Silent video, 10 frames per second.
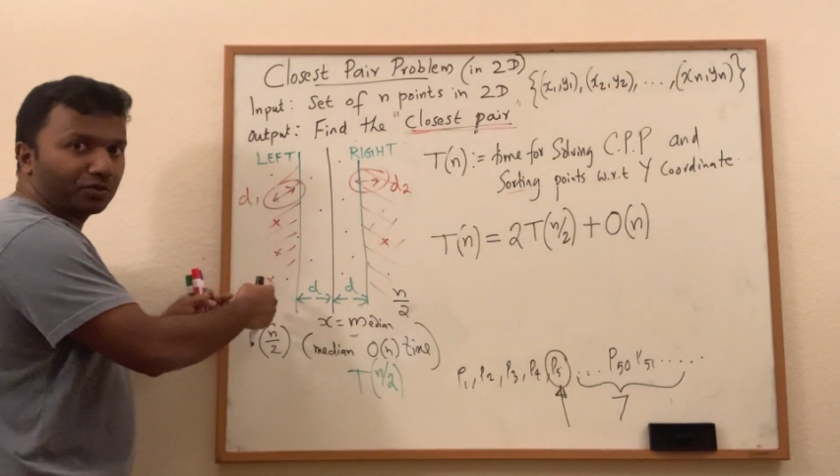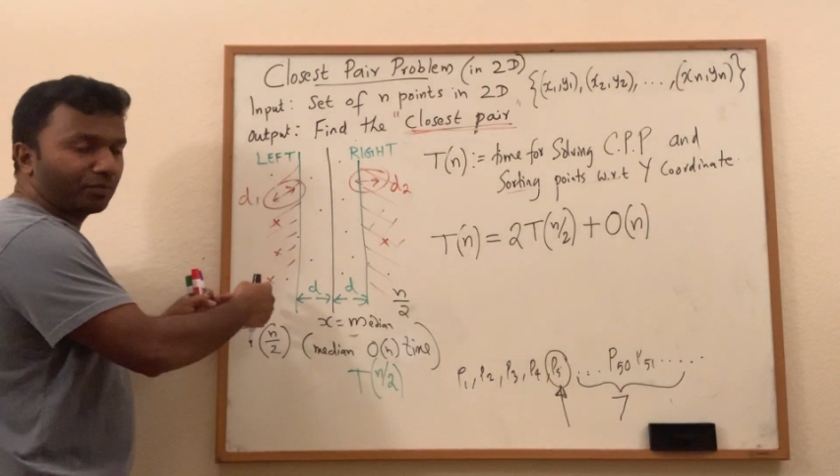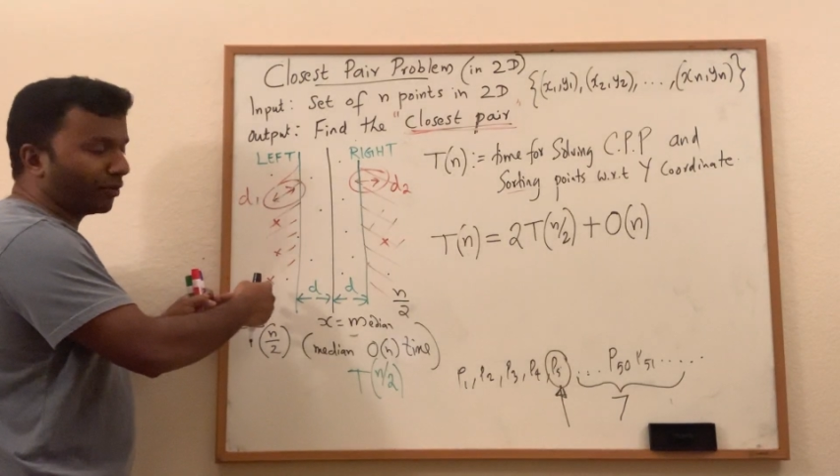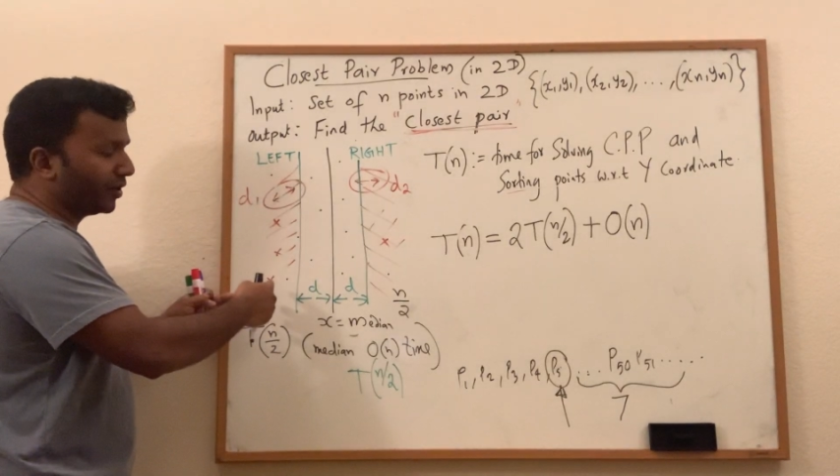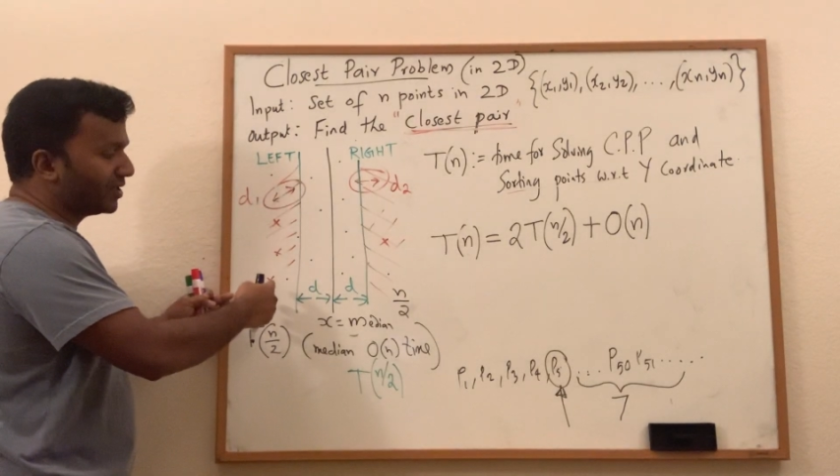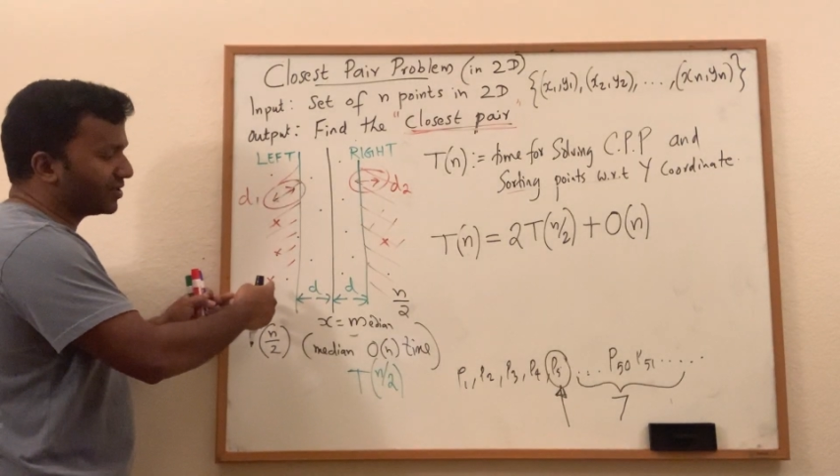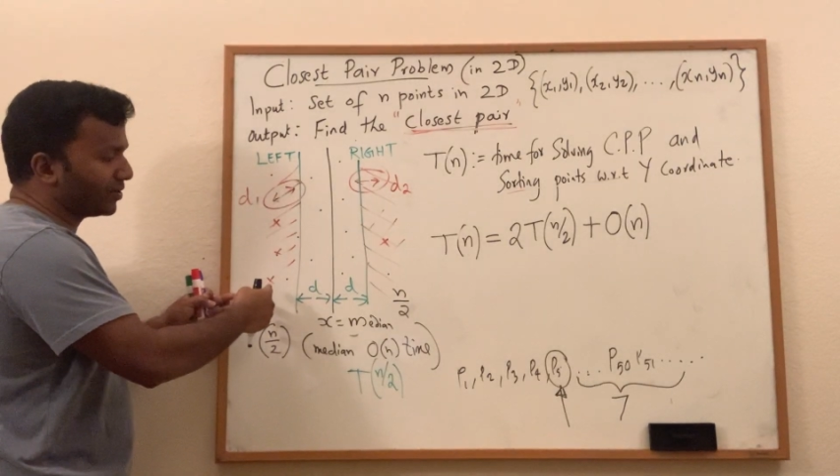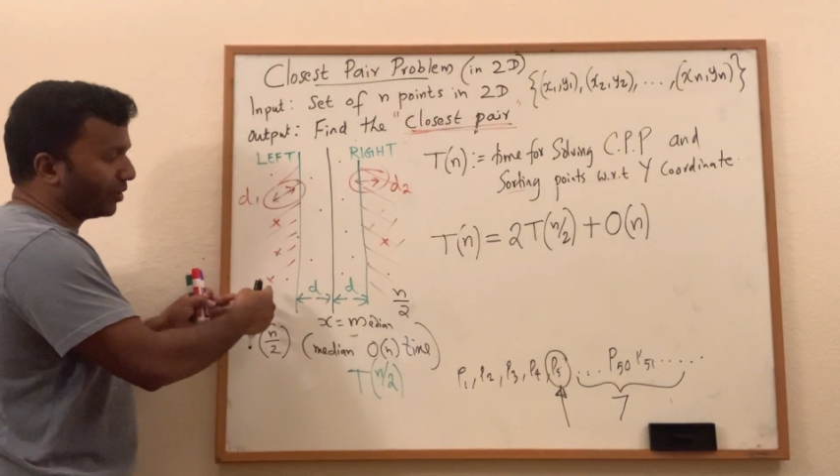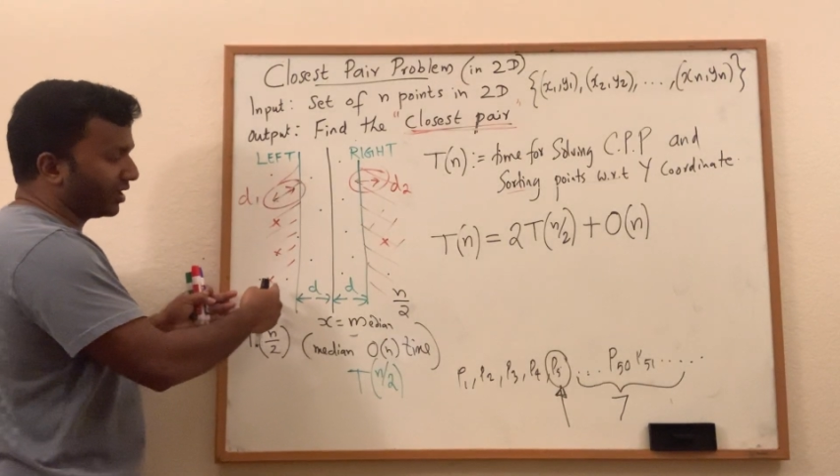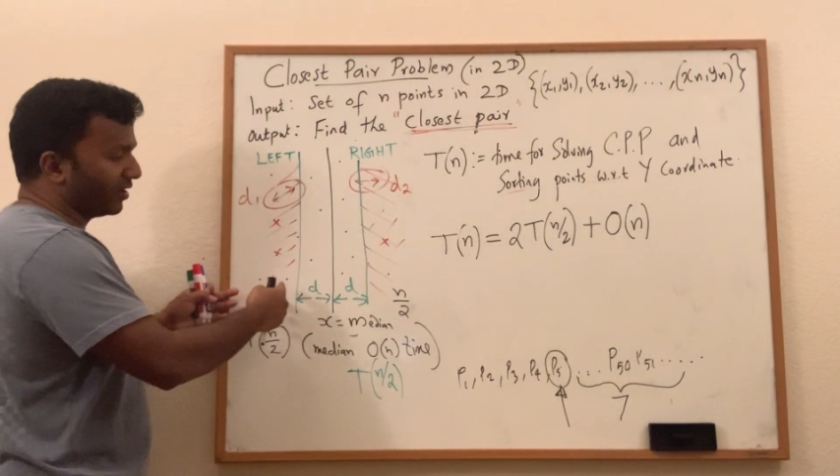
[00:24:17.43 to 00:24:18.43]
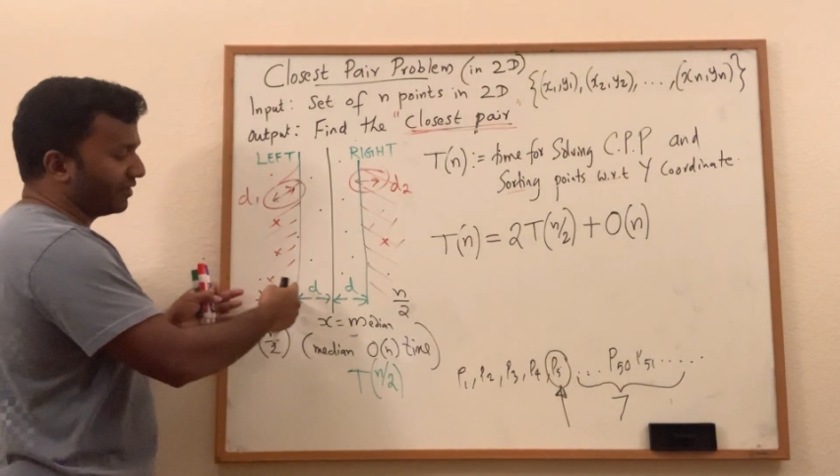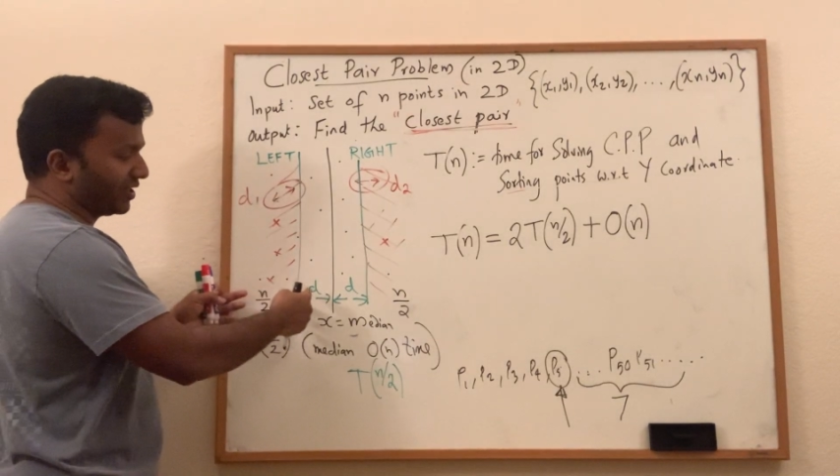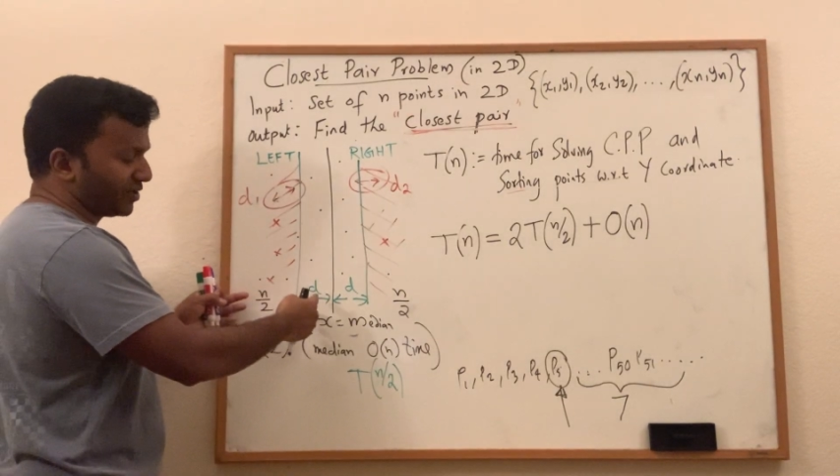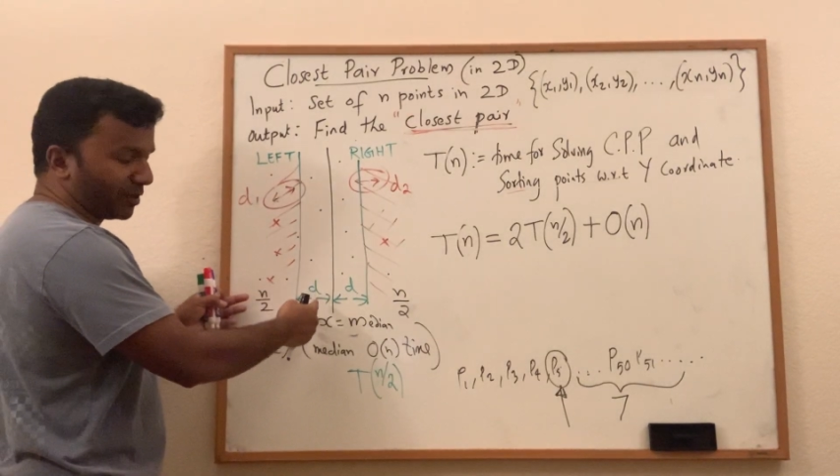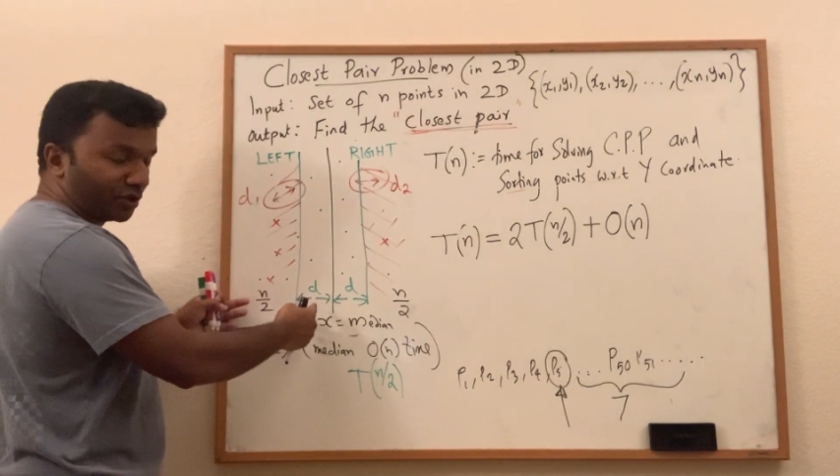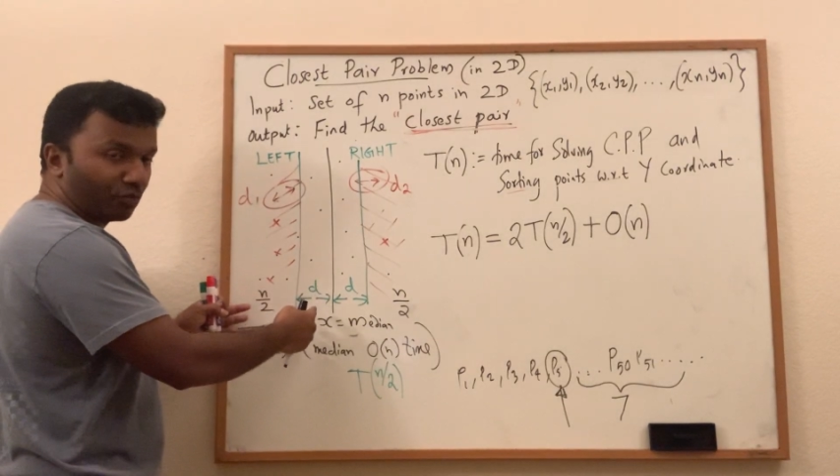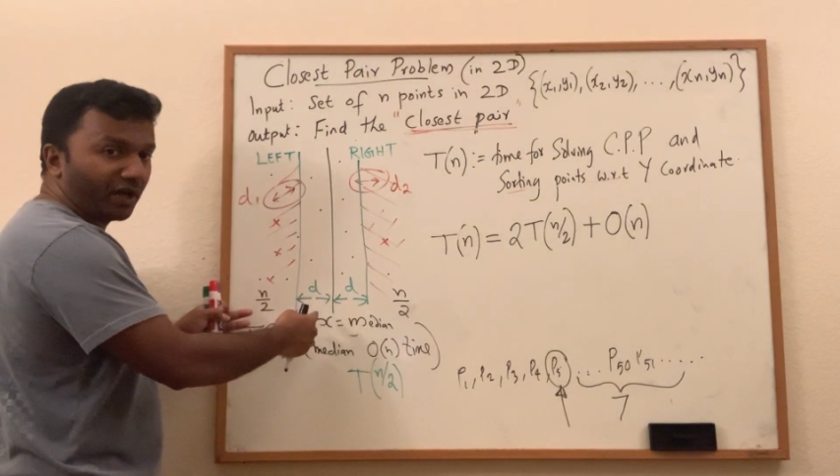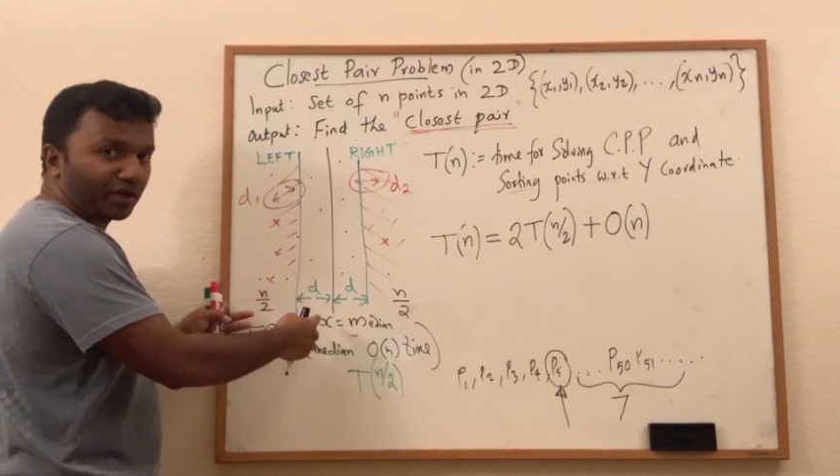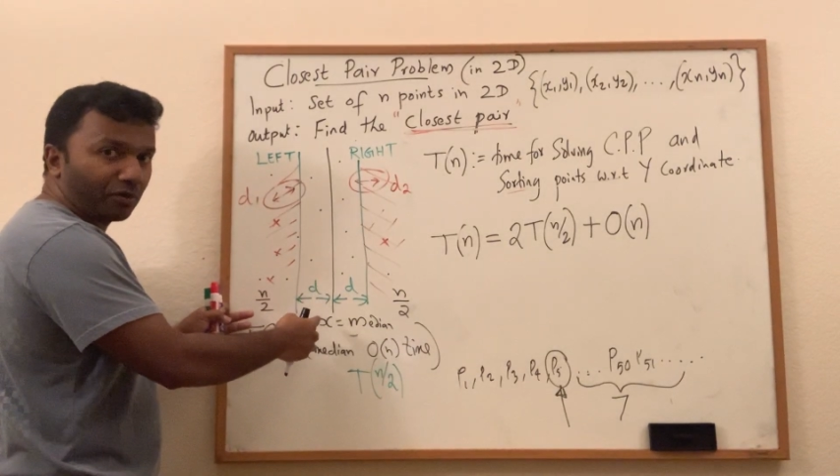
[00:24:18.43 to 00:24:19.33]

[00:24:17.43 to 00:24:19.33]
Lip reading: 2 points sorted with respect to y